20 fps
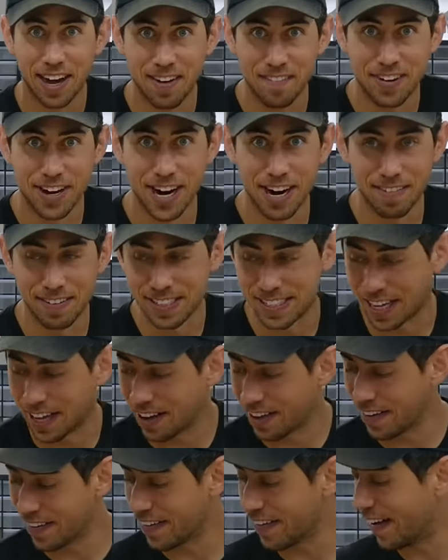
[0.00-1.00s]
I'm nervous. I
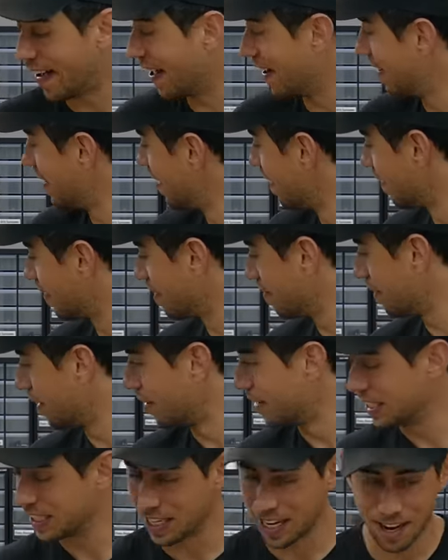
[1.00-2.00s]
don't I don't know if the
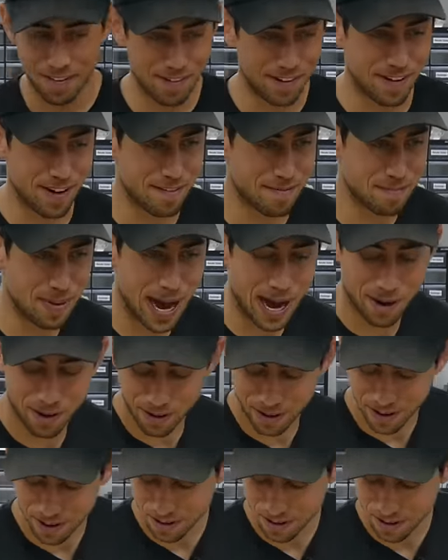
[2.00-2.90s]
motor's gonna have enough power.